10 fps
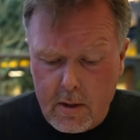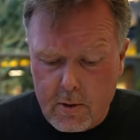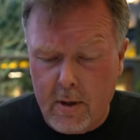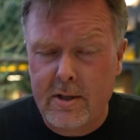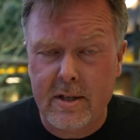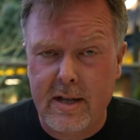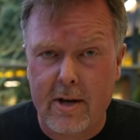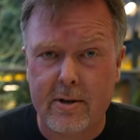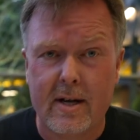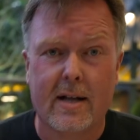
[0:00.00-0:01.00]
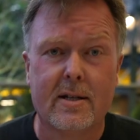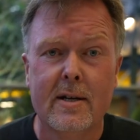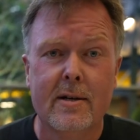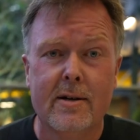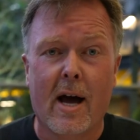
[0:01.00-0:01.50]
Crunchy tater tots,
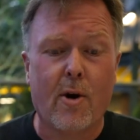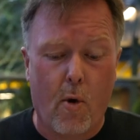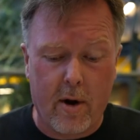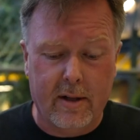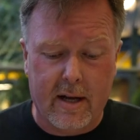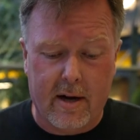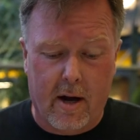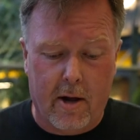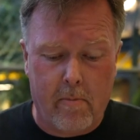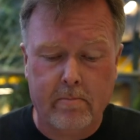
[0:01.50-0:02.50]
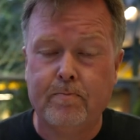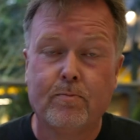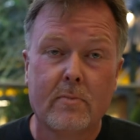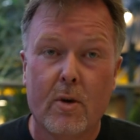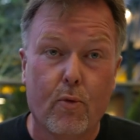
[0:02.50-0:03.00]
not oily at all,
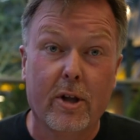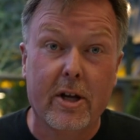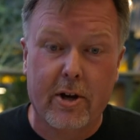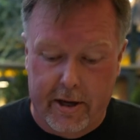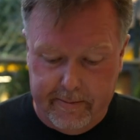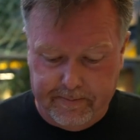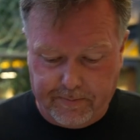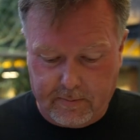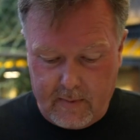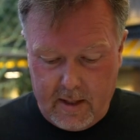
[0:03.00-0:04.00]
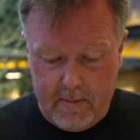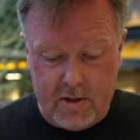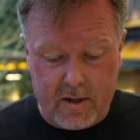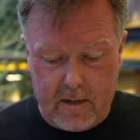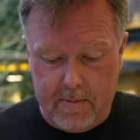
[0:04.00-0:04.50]
really good.
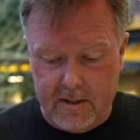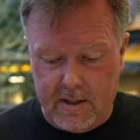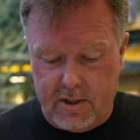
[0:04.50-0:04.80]
Let me cut a piece of this